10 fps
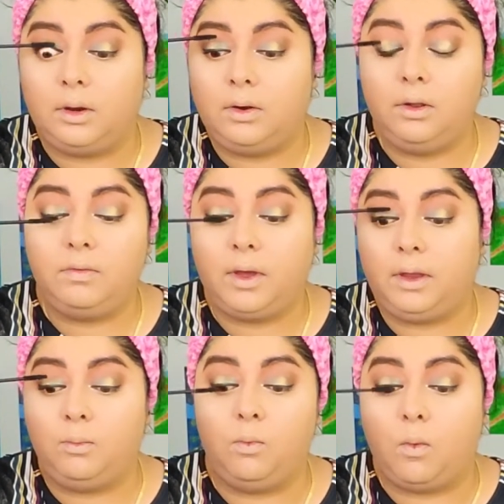I don't know if
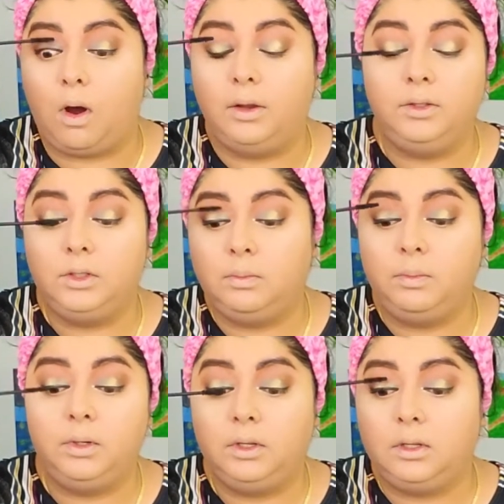I want to
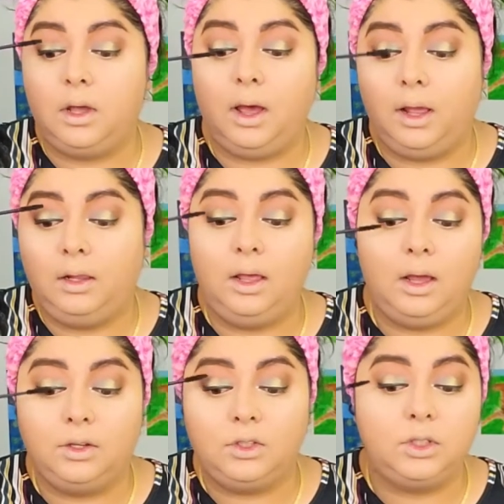put
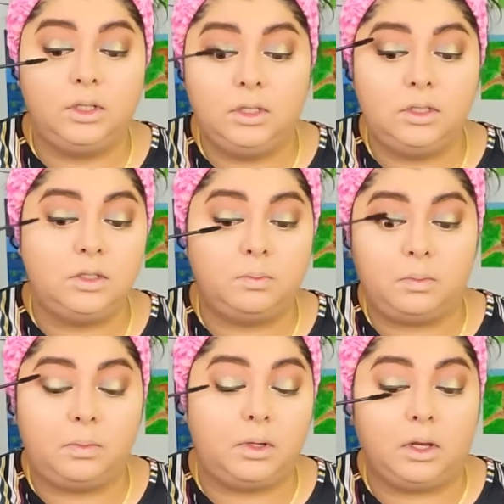eyelashes,
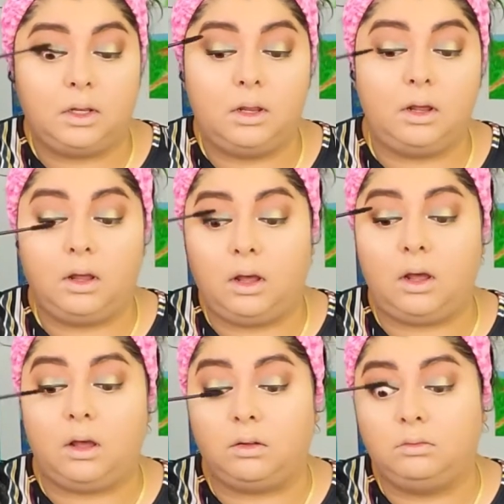but
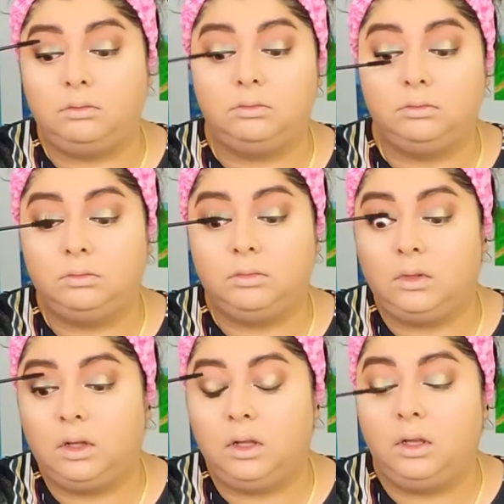I
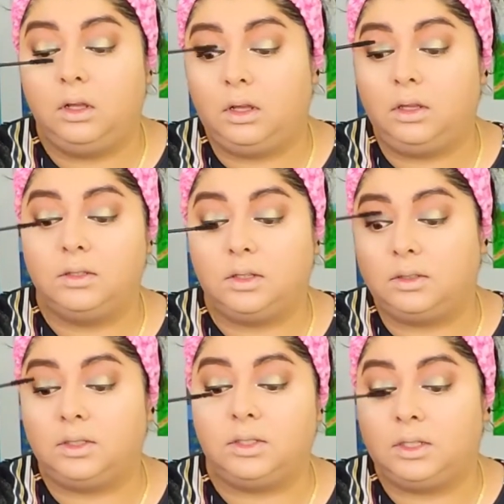guess
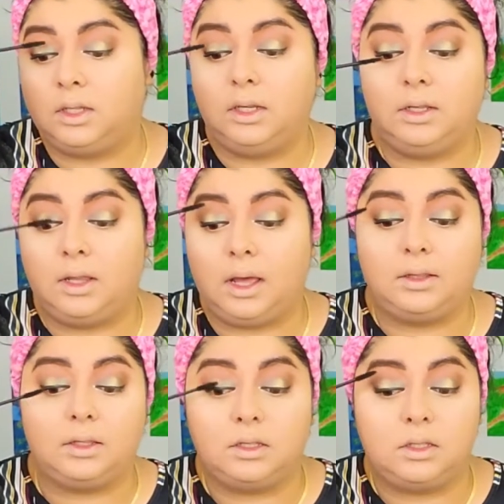I'll take
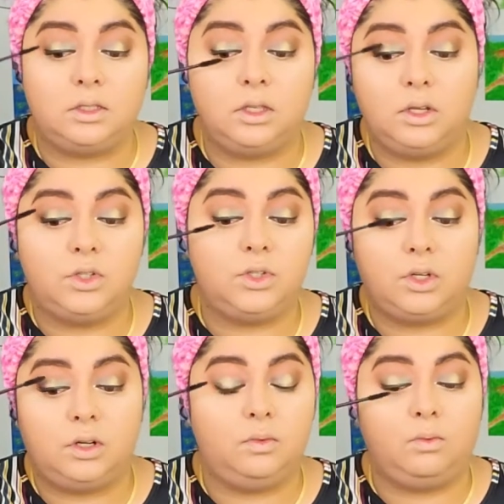that
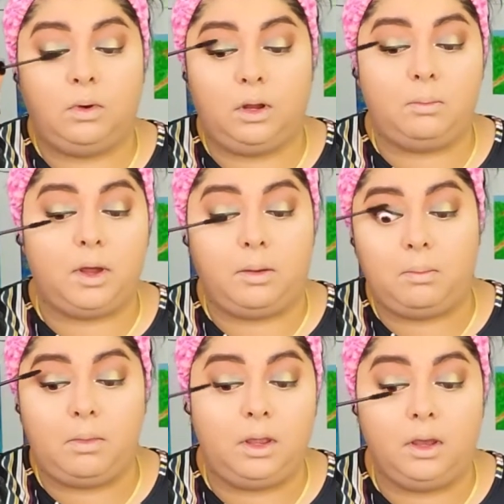decision when my
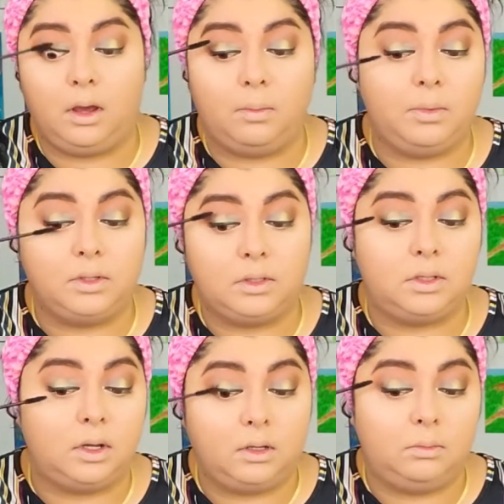makeup is
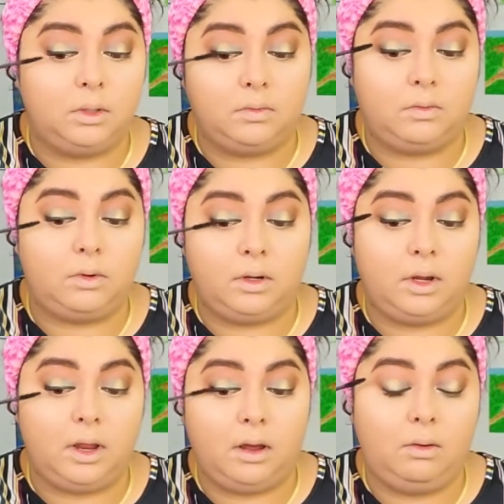done. But for
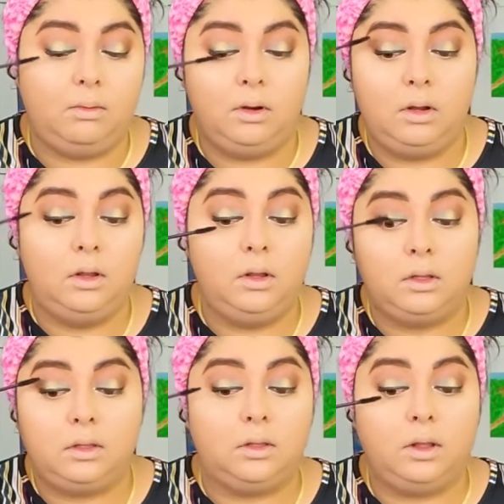now,
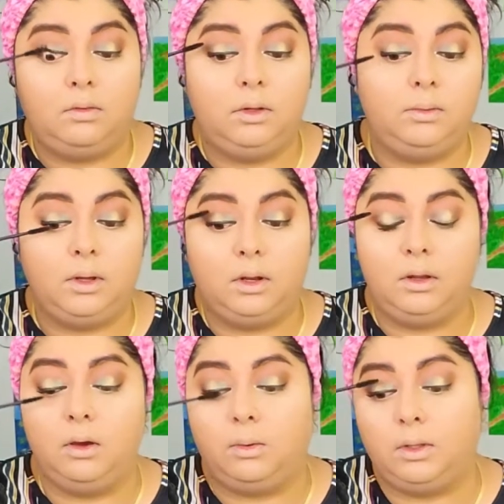I'm definitely
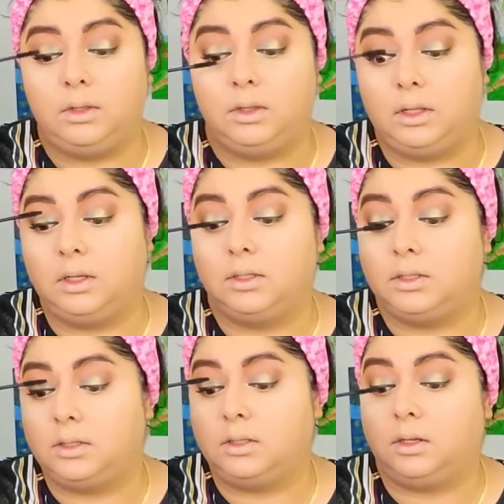gonna go with
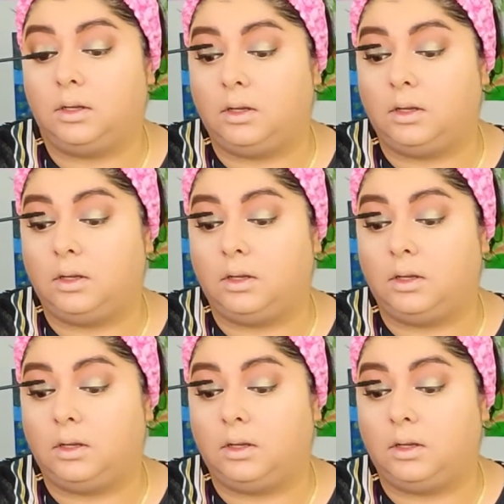this